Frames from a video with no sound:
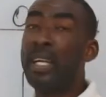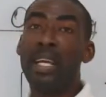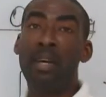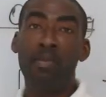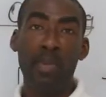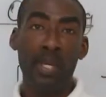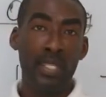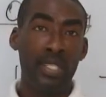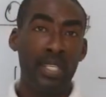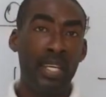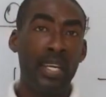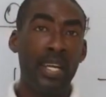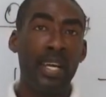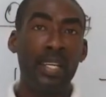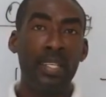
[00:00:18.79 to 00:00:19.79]
numbers
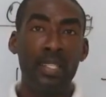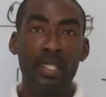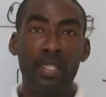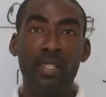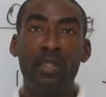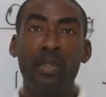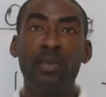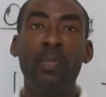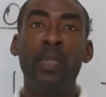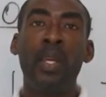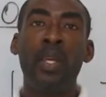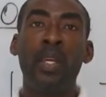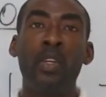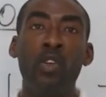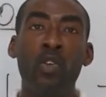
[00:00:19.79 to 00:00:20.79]
and I still
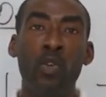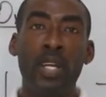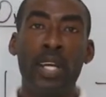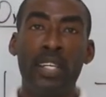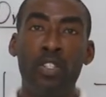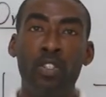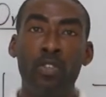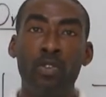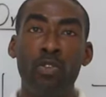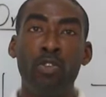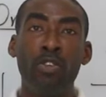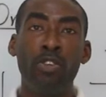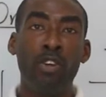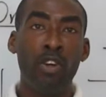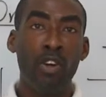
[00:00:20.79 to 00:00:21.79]
know that you
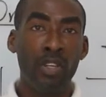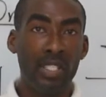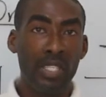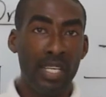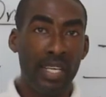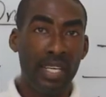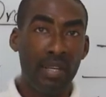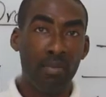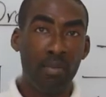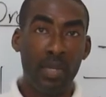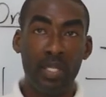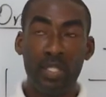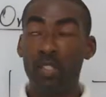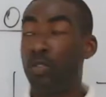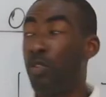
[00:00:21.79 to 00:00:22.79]
know your ordinal
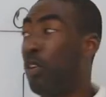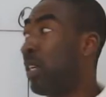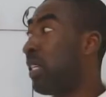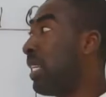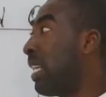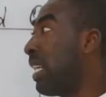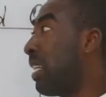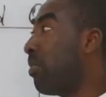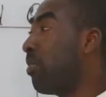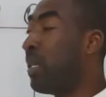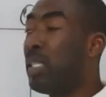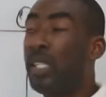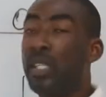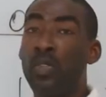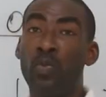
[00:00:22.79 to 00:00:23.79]
numbers. So ordinal
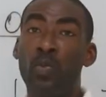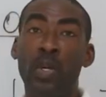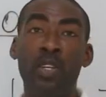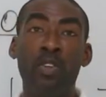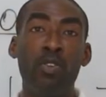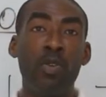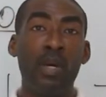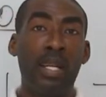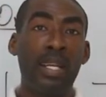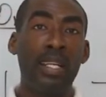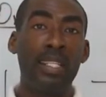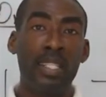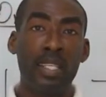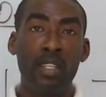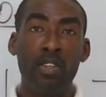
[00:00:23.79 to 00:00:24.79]
numbers is when you are
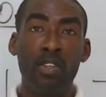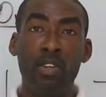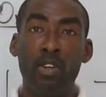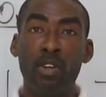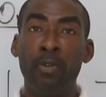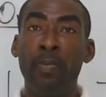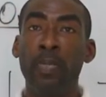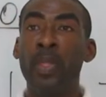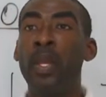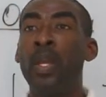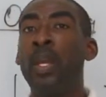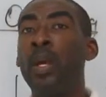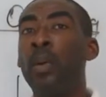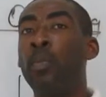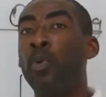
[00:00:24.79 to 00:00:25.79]
listing your
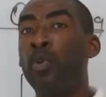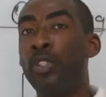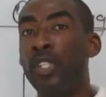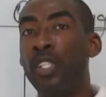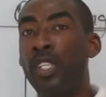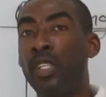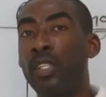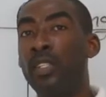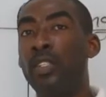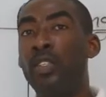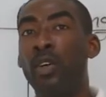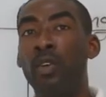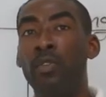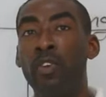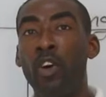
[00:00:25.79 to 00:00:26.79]

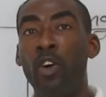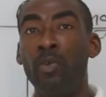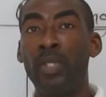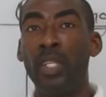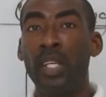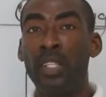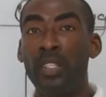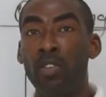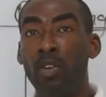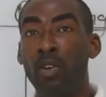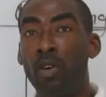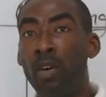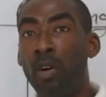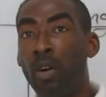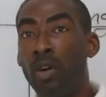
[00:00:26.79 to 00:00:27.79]
positions of objects
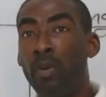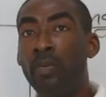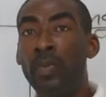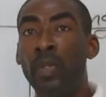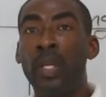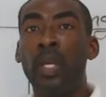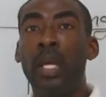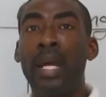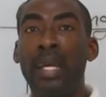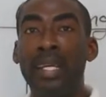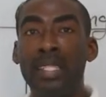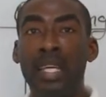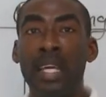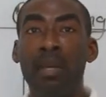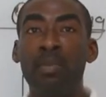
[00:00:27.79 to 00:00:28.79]
or
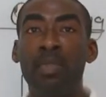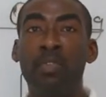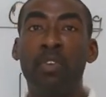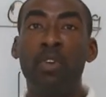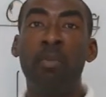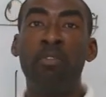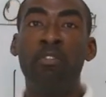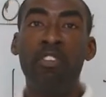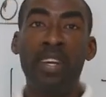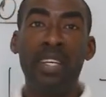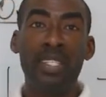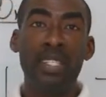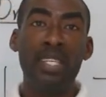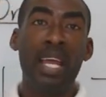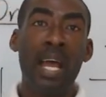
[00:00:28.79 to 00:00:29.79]
items from
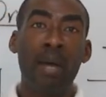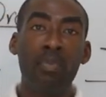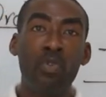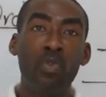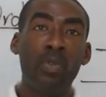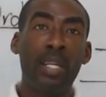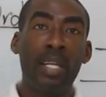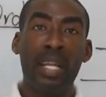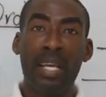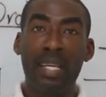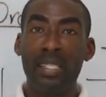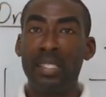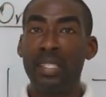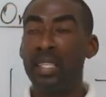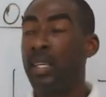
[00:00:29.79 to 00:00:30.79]
first up to the
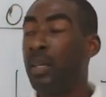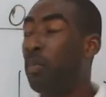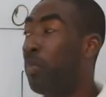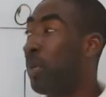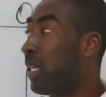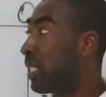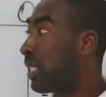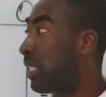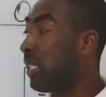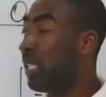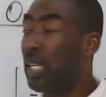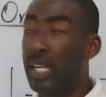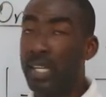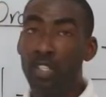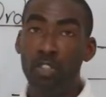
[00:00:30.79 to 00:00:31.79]
last
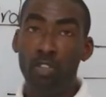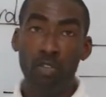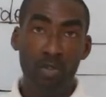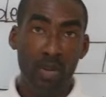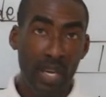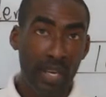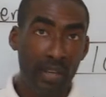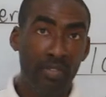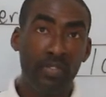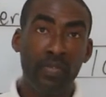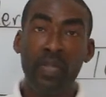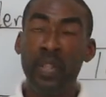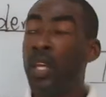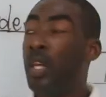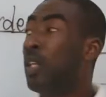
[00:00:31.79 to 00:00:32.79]
person that you have.
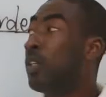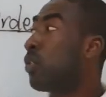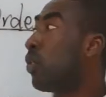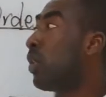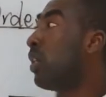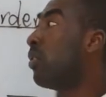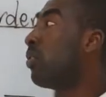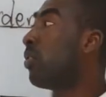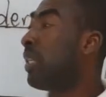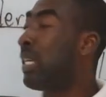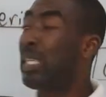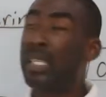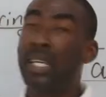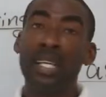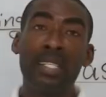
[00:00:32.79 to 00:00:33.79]
So in
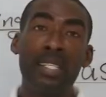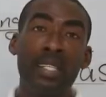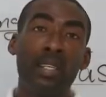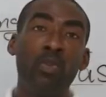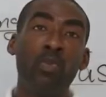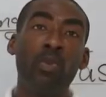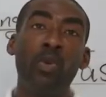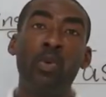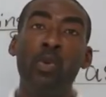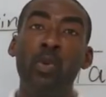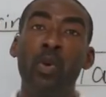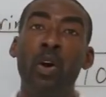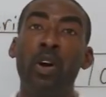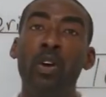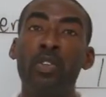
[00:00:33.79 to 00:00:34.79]
today's lesson we
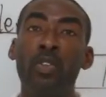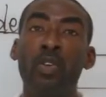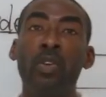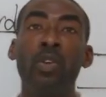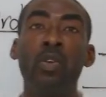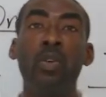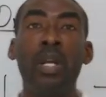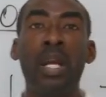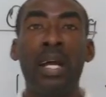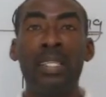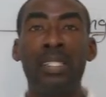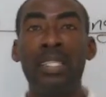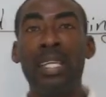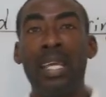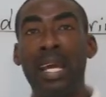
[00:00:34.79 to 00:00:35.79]
will also look
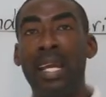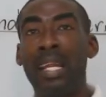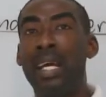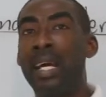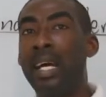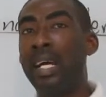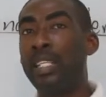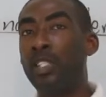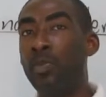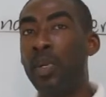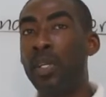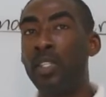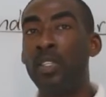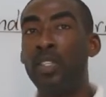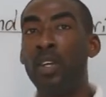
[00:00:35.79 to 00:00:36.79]
at the other
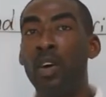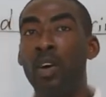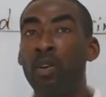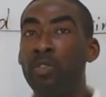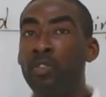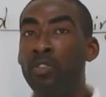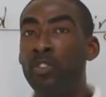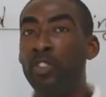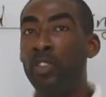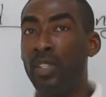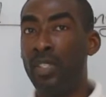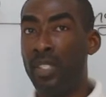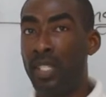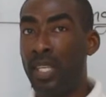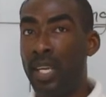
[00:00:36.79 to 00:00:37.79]
aspect of
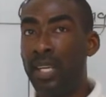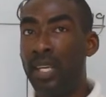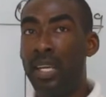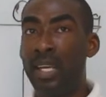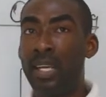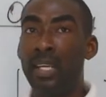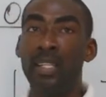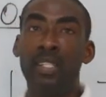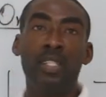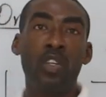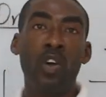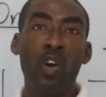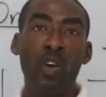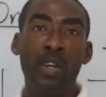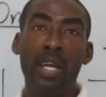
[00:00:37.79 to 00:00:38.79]
Unit 10, that is
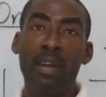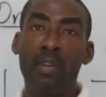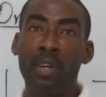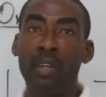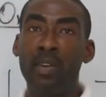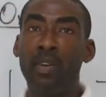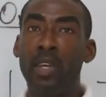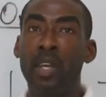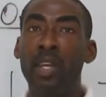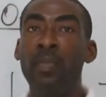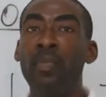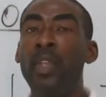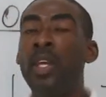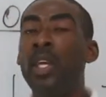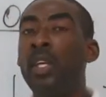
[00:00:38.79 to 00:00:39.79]
ordering.
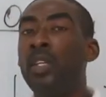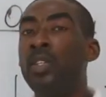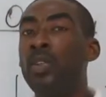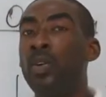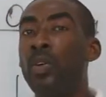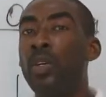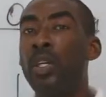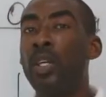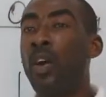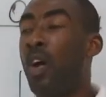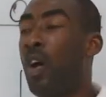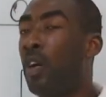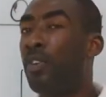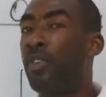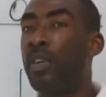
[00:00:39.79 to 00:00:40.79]
Okay, so
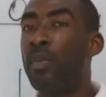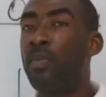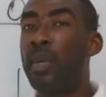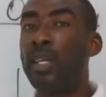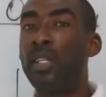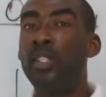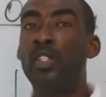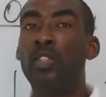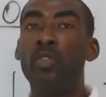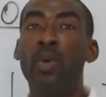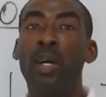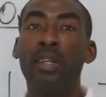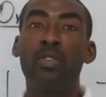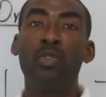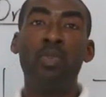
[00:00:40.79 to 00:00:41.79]
ordering means you
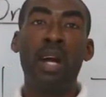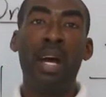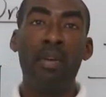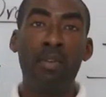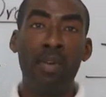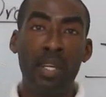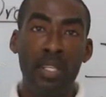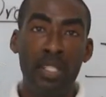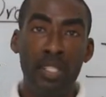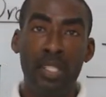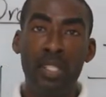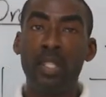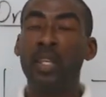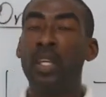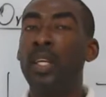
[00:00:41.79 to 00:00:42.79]
are to
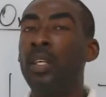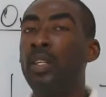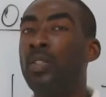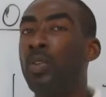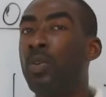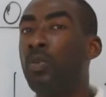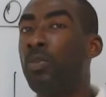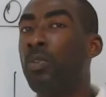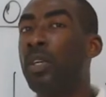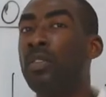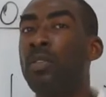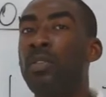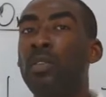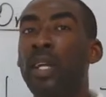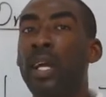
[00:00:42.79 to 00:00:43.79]
arrange. So we're going
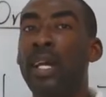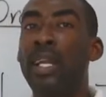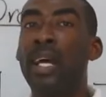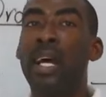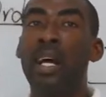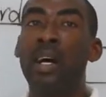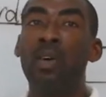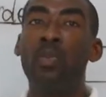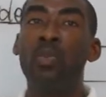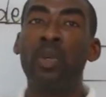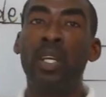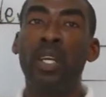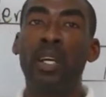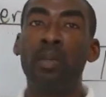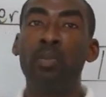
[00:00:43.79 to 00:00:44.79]
to look at how
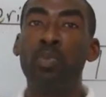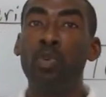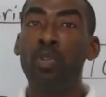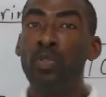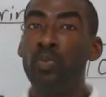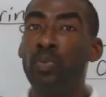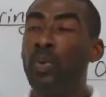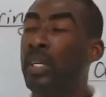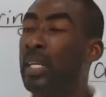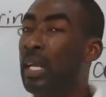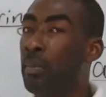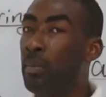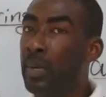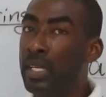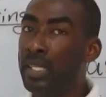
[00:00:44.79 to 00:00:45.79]
we can put
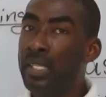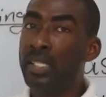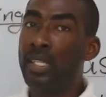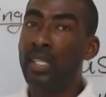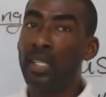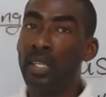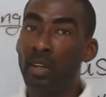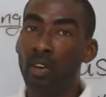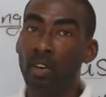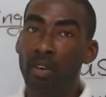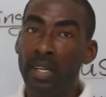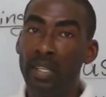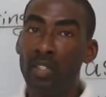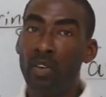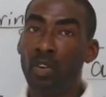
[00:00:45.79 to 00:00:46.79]
numbers in the
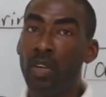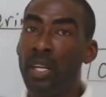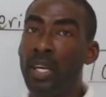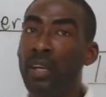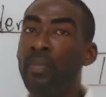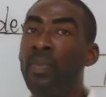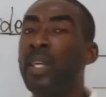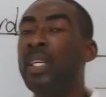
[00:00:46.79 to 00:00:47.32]
correct order